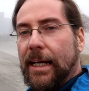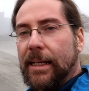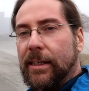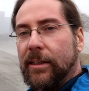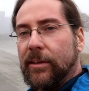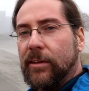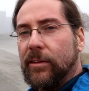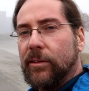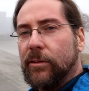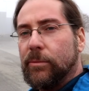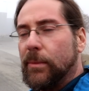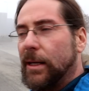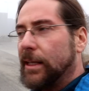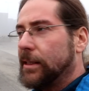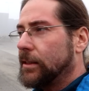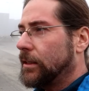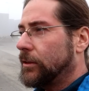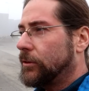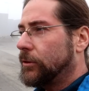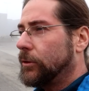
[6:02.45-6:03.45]
I had it this
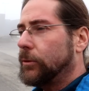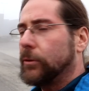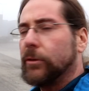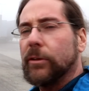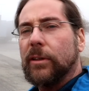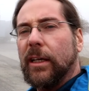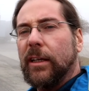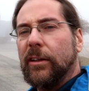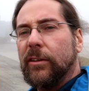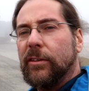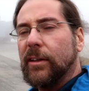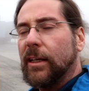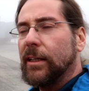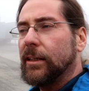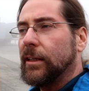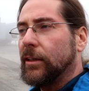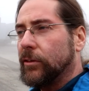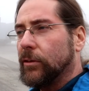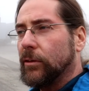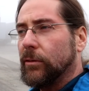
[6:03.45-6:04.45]
Monday too. Today is
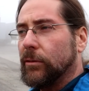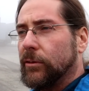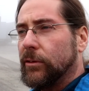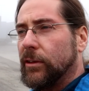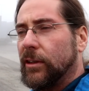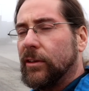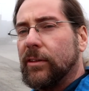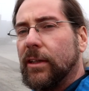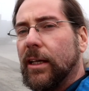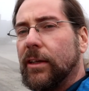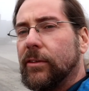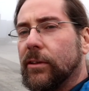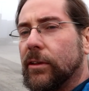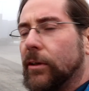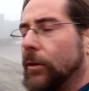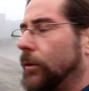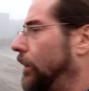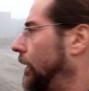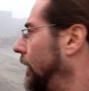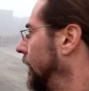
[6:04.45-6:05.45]
Sunday, so 6 days
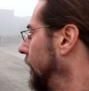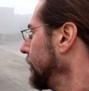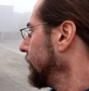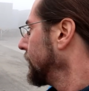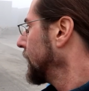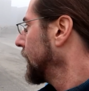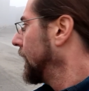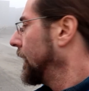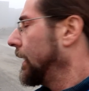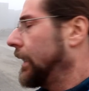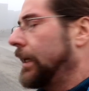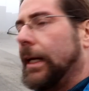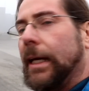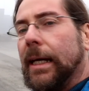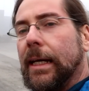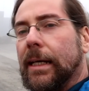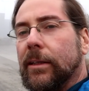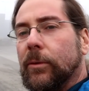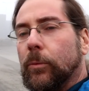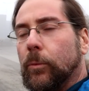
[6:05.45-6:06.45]
ago.
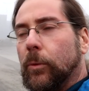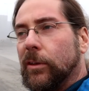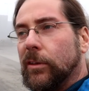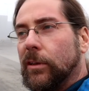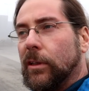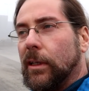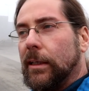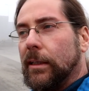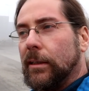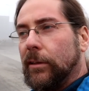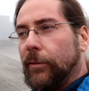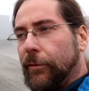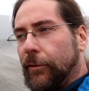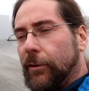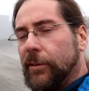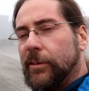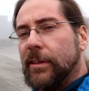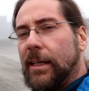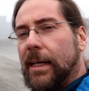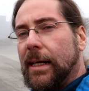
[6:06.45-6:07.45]
And the
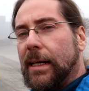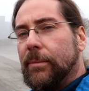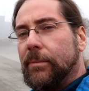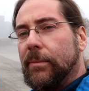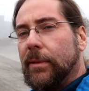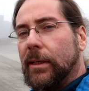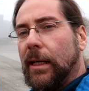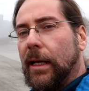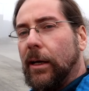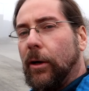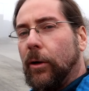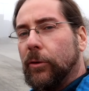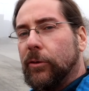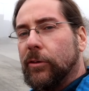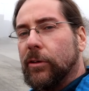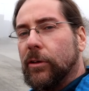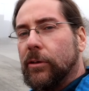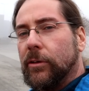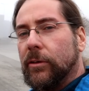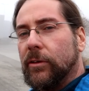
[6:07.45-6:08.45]
first time I
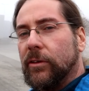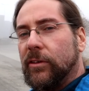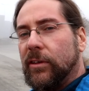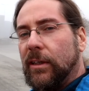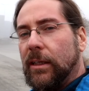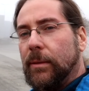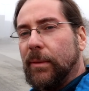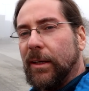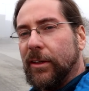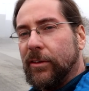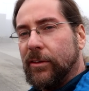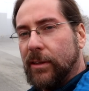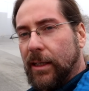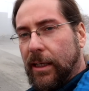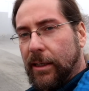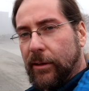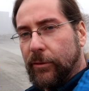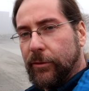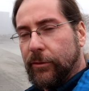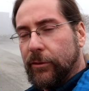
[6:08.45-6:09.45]
also couldn't see my
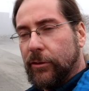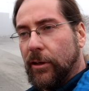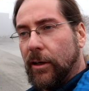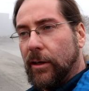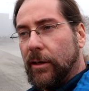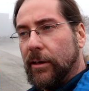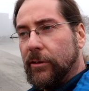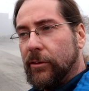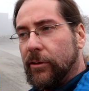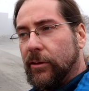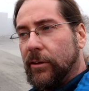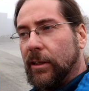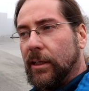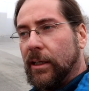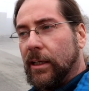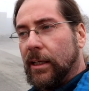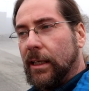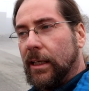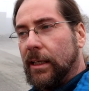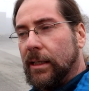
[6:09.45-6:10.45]
state of charge
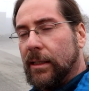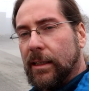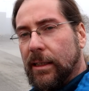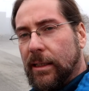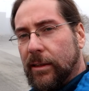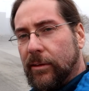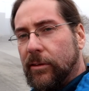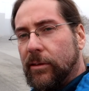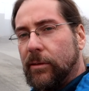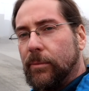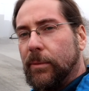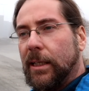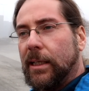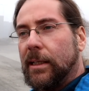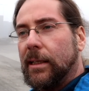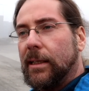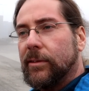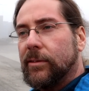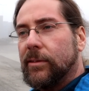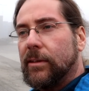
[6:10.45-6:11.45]
in the instrument
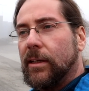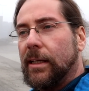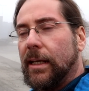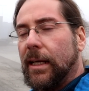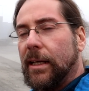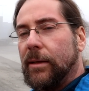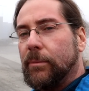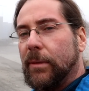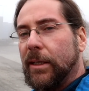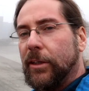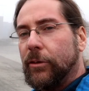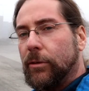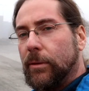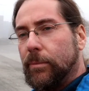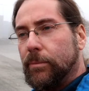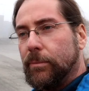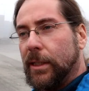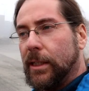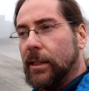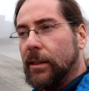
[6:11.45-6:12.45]
cluster, and my
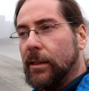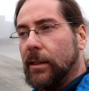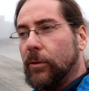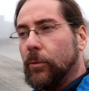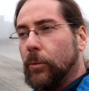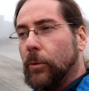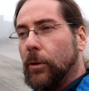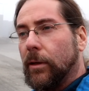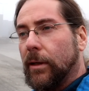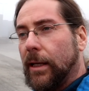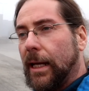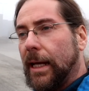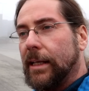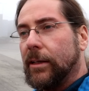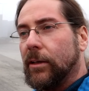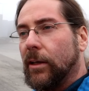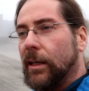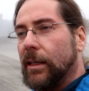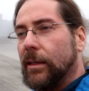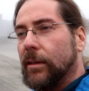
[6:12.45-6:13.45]
trip meter didn't work,
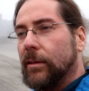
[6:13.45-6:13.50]
and